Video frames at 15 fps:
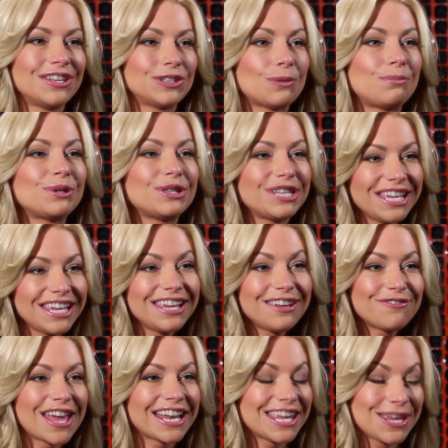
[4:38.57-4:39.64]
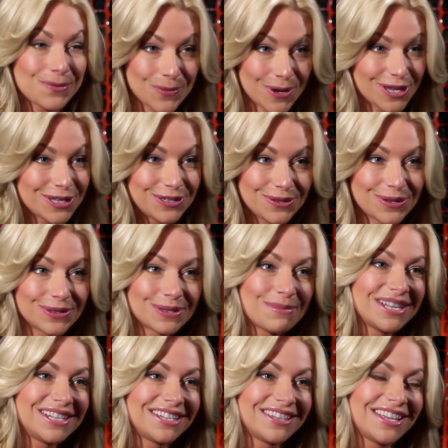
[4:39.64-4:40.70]
So believe that he will do those
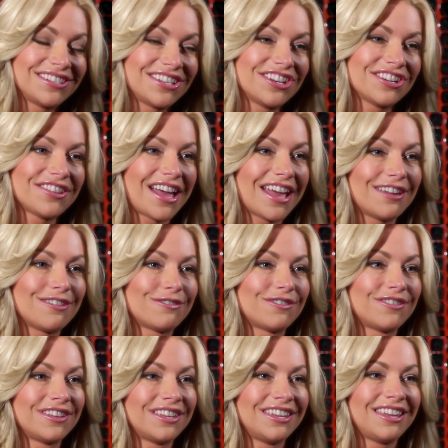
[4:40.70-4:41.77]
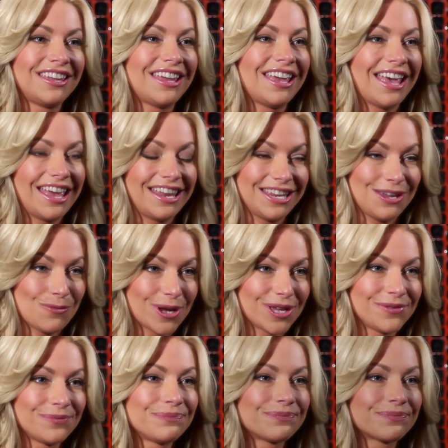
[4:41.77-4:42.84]
amazing things in your life, and he
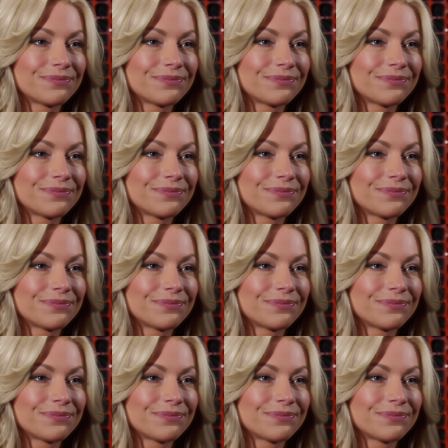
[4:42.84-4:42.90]
will.